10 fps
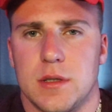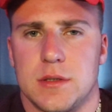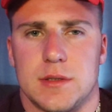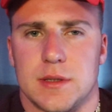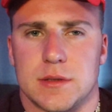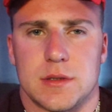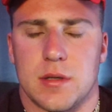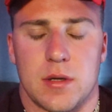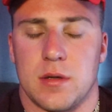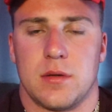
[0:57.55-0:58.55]
It's
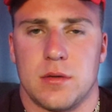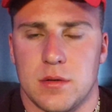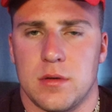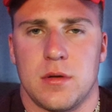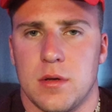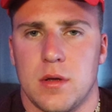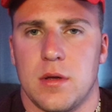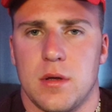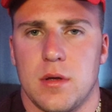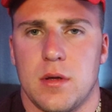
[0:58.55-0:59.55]
just,
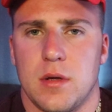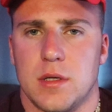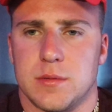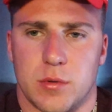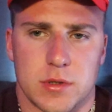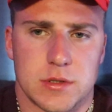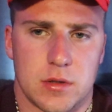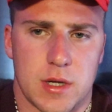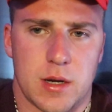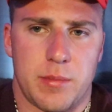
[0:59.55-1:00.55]
it's more
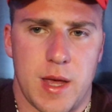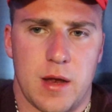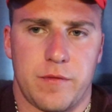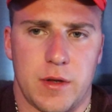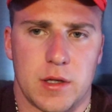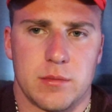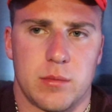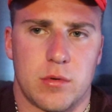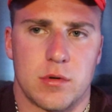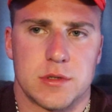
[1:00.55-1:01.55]
so not a bad feeling,
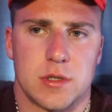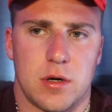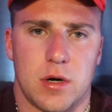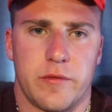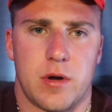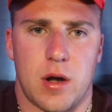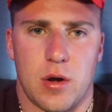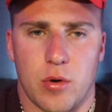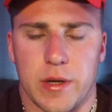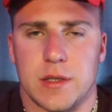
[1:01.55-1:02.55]
but more so of an
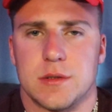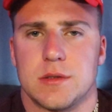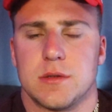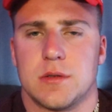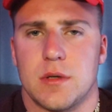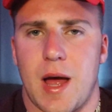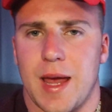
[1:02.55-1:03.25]
annoyance.